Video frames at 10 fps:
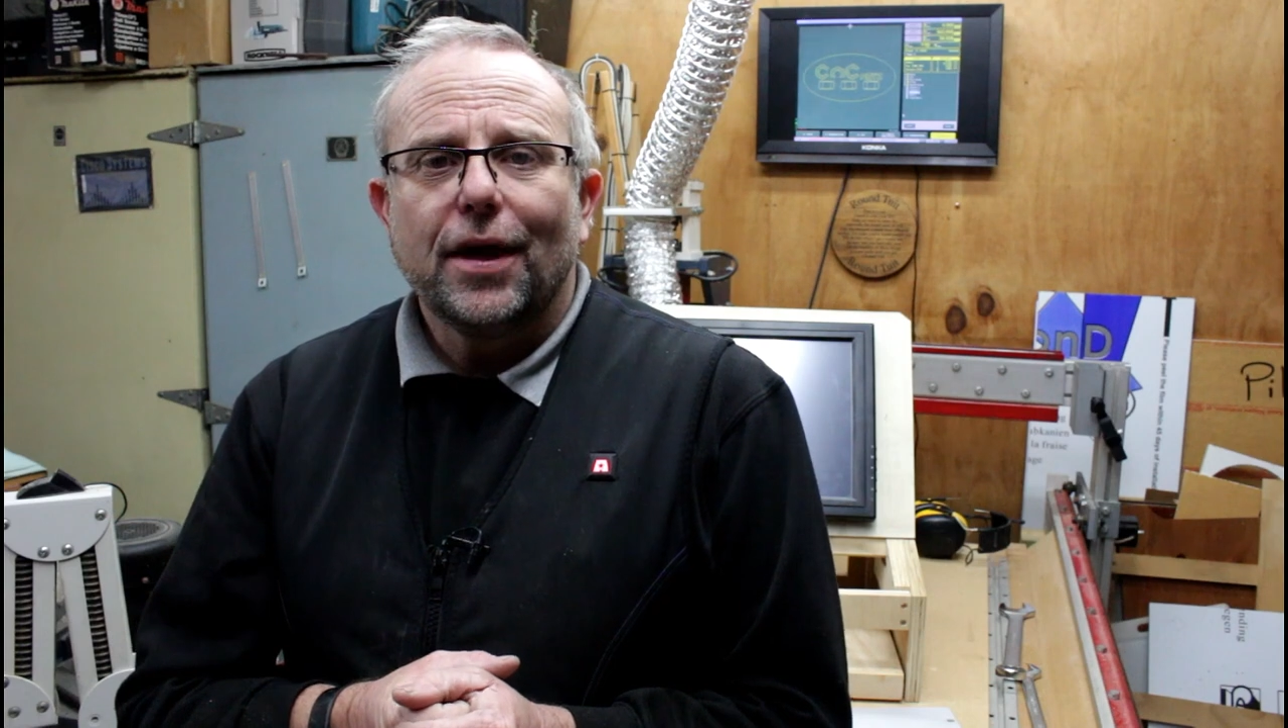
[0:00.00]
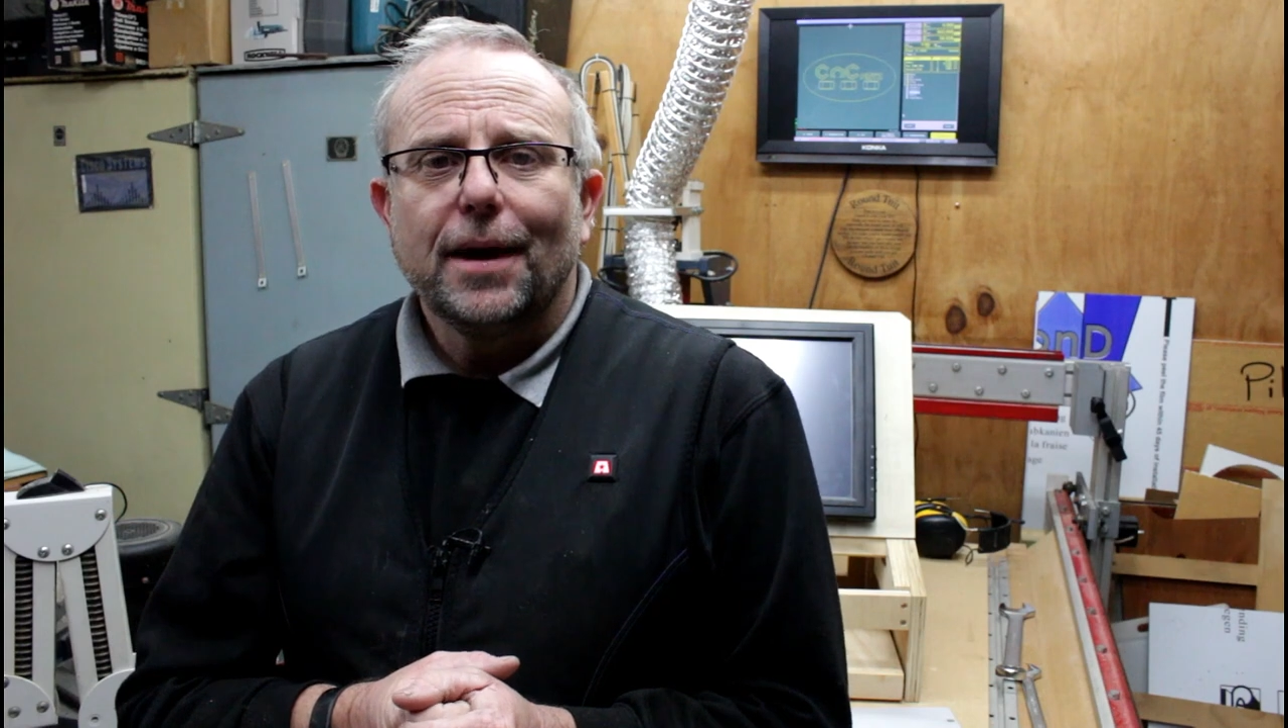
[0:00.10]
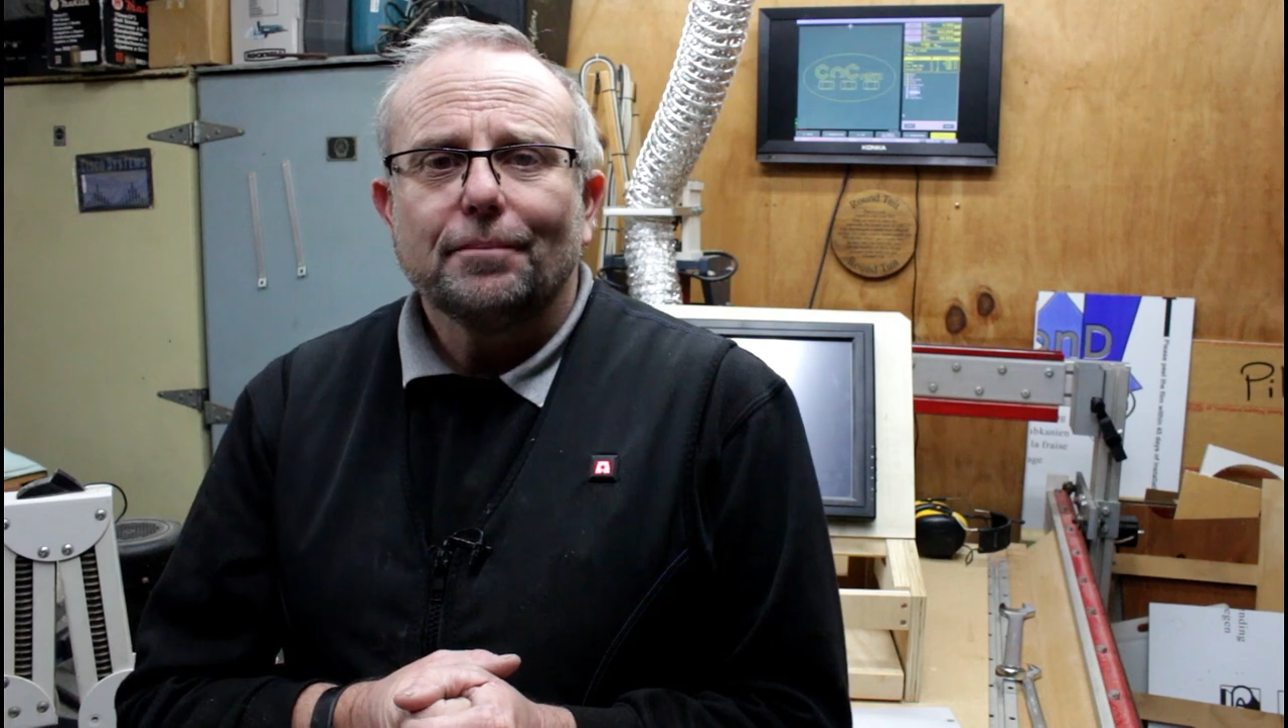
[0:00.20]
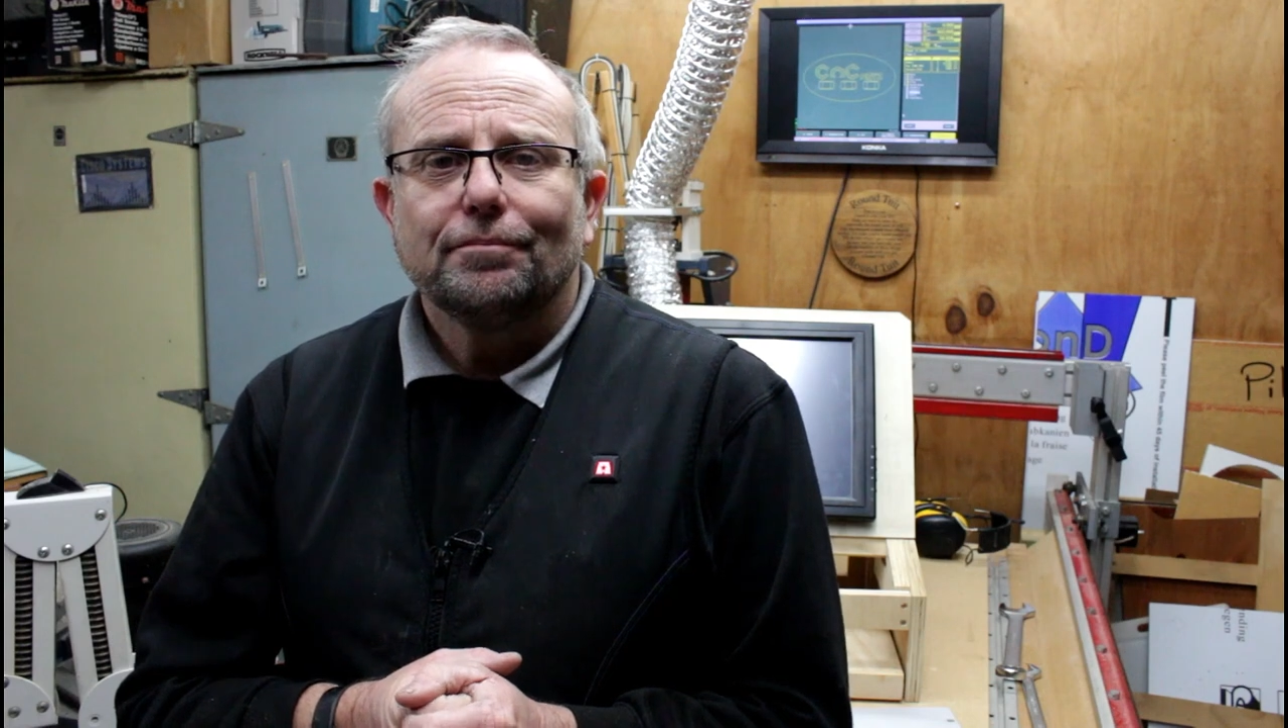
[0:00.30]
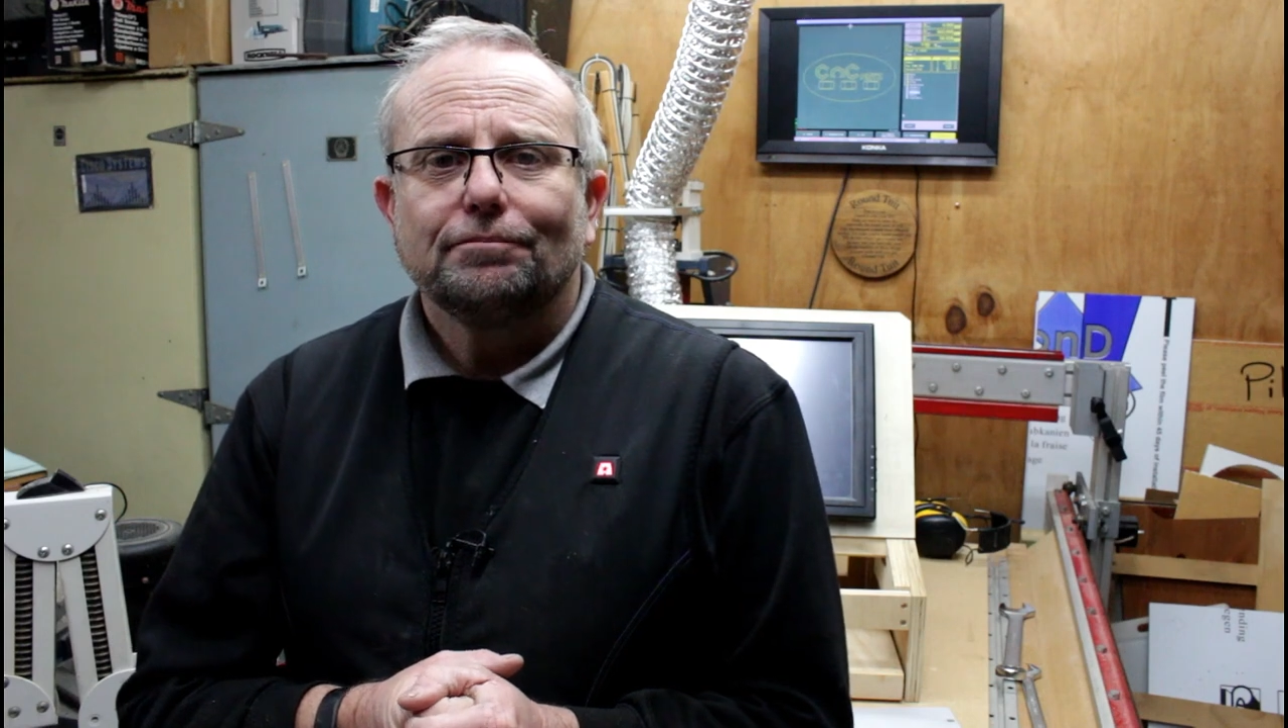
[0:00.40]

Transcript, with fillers: that,